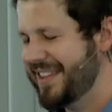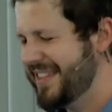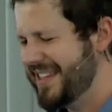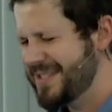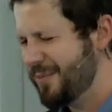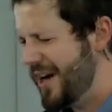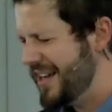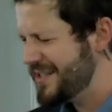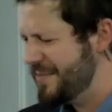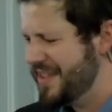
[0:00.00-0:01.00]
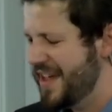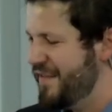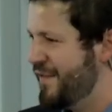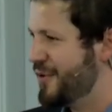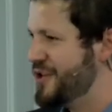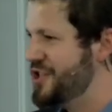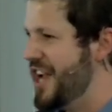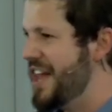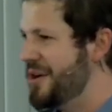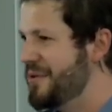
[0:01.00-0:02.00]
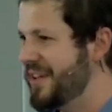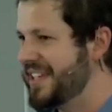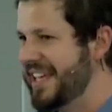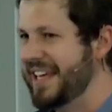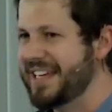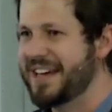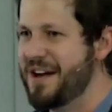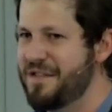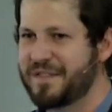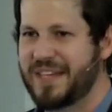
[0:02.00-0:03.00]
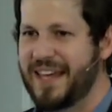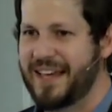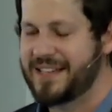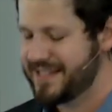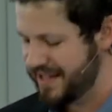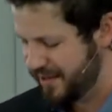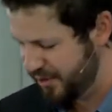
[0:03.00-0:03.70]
these wise men, they foreshadow the King of Kings and the